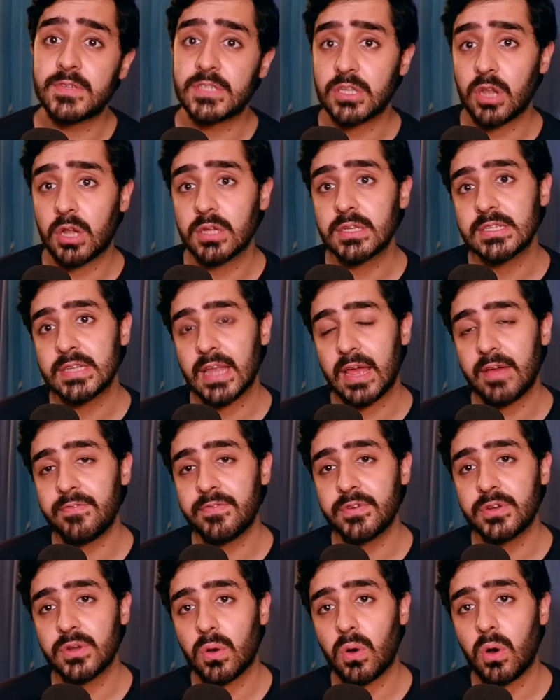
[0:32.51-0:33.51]
slots
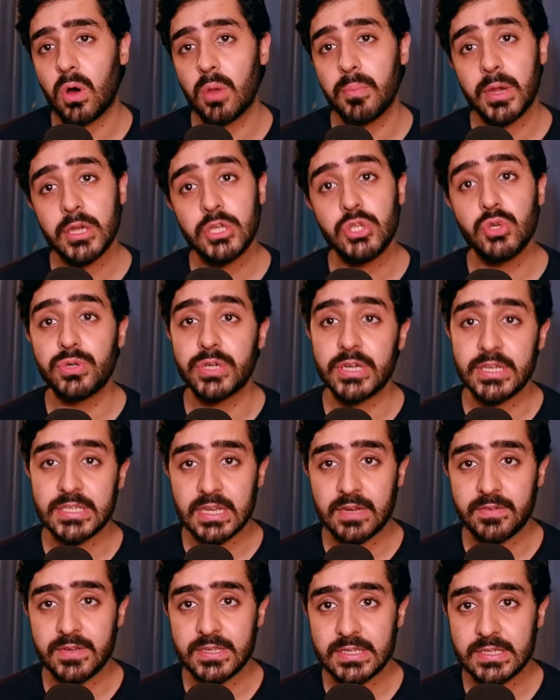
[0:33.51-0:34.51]
left on my tutoring
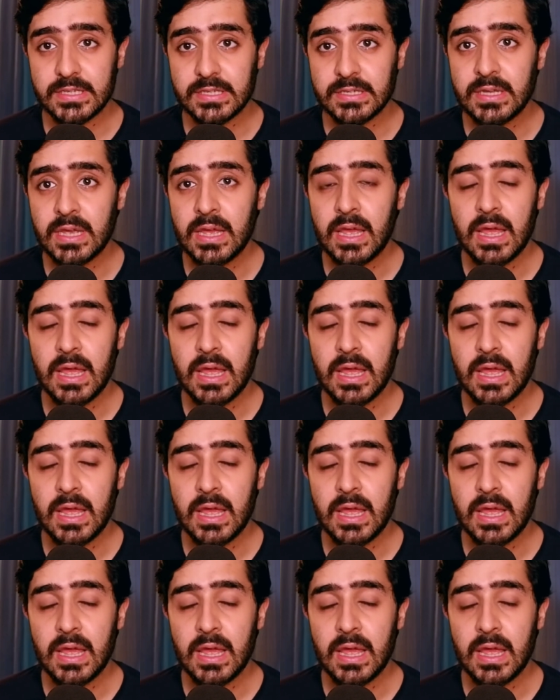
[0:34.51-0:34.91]
services